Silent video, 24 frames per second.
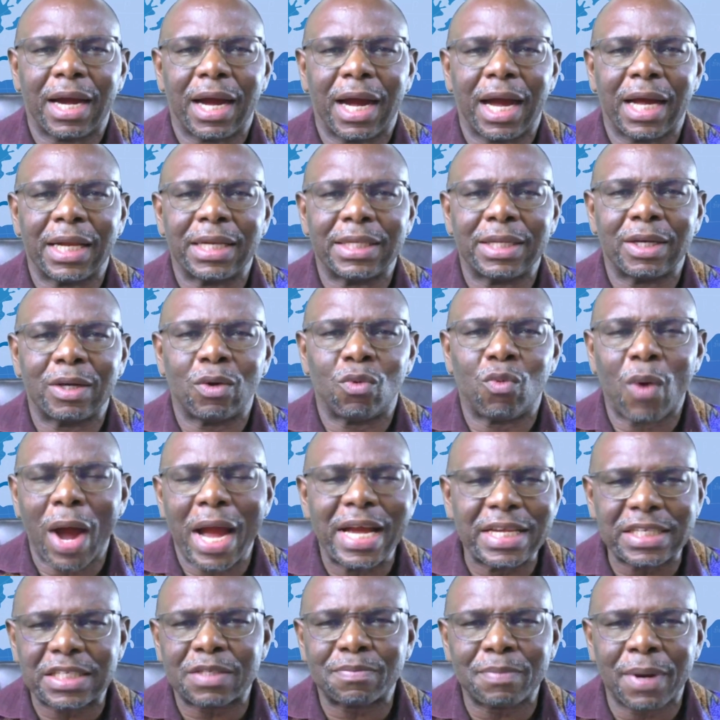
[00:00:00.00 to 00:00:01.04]
and the
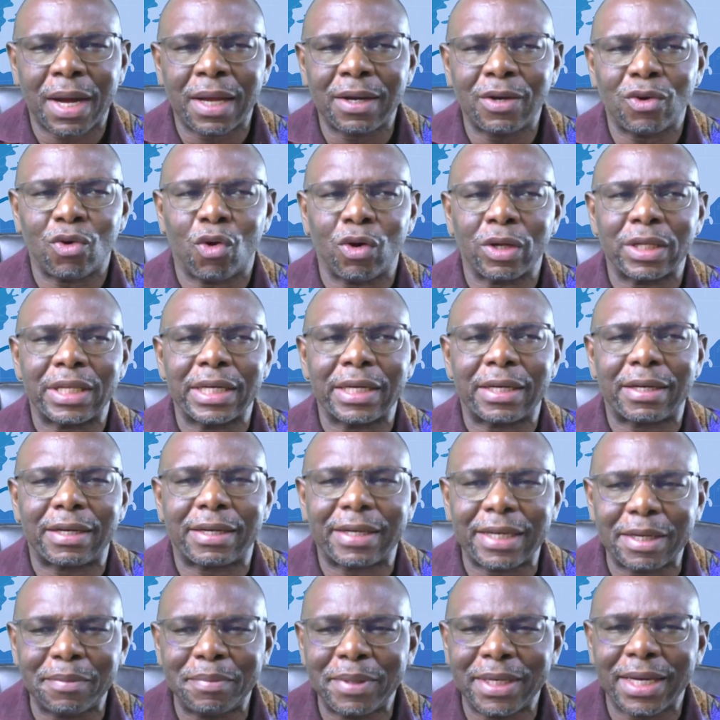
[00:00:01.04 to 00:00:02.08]
wise man, or the
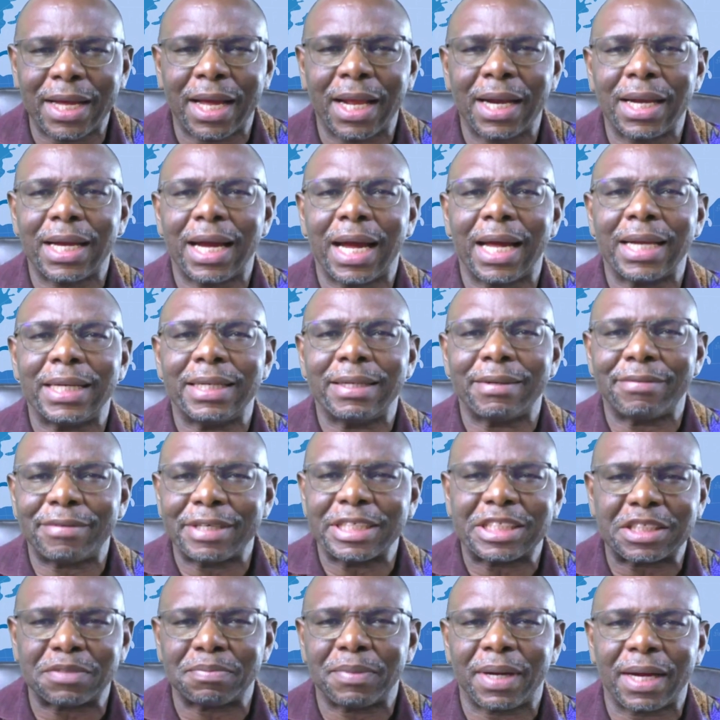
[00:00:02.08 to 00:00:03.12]
criminal and the
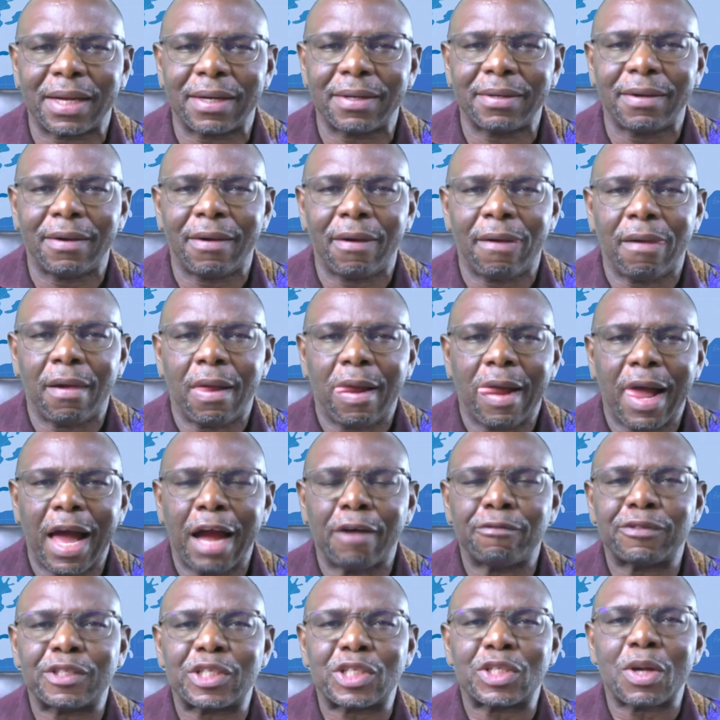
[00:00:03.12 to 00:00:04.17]
rich man,
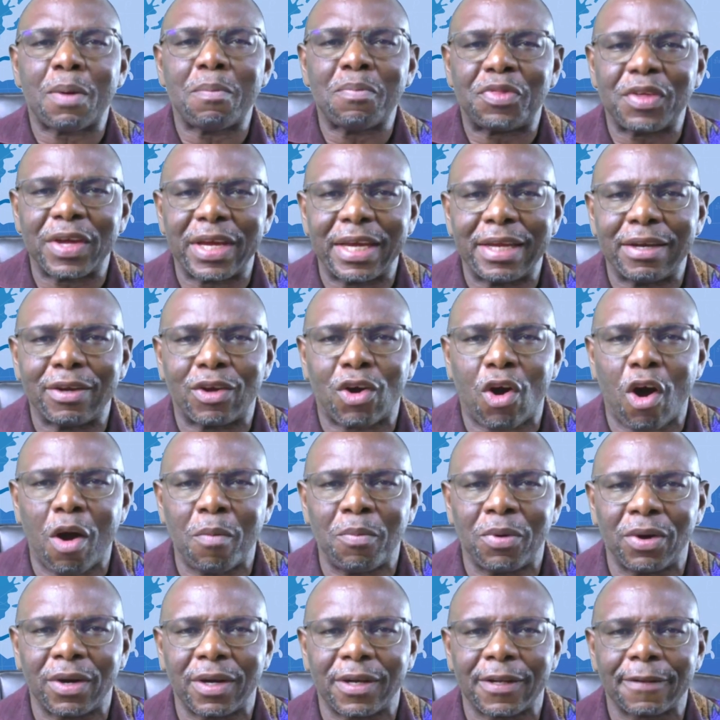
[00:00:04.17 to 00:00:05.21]
have something in
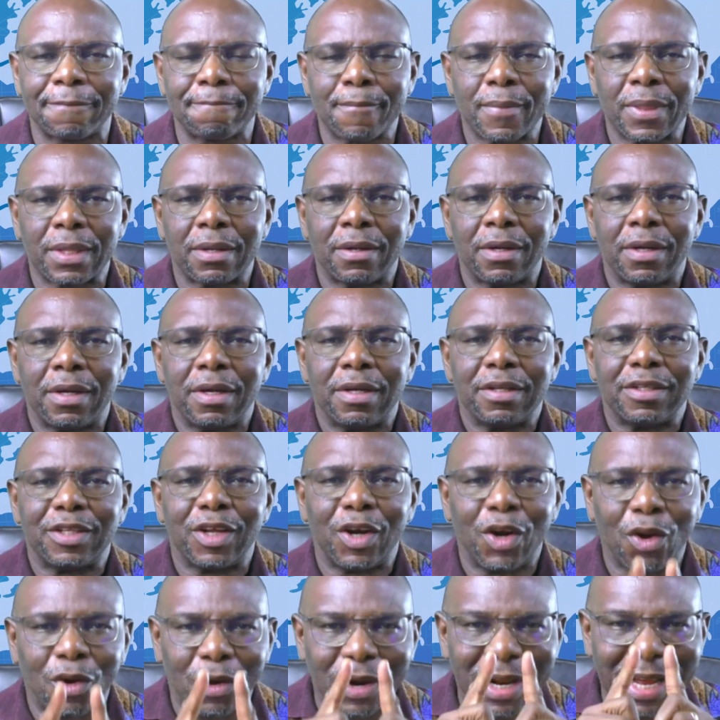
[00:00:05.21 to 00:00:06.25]
common. The
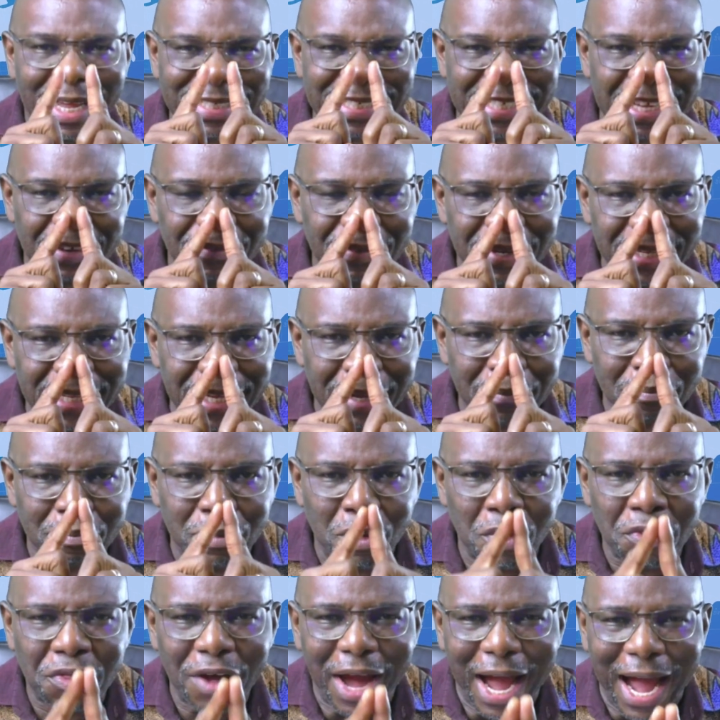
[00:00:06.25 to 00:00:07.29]
Lord has given them
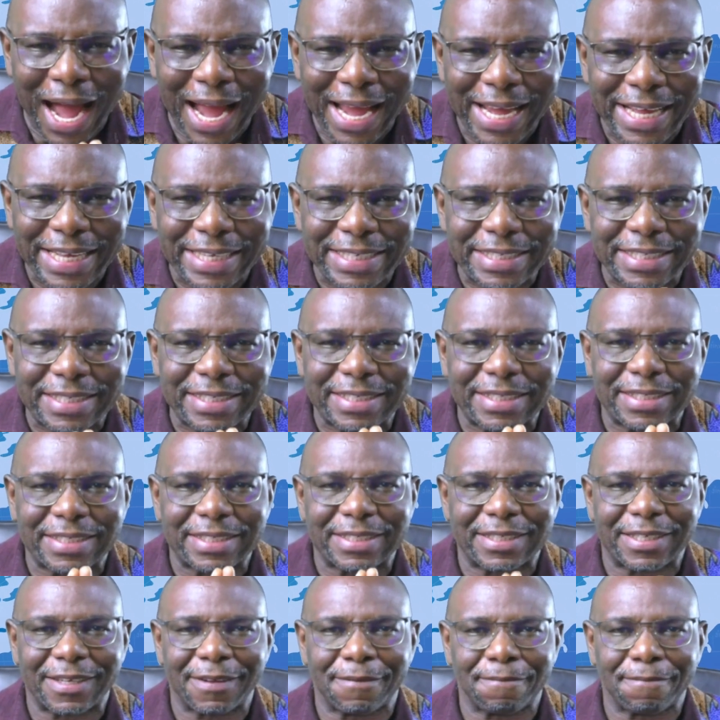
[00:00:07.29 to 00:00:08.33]
both eyes.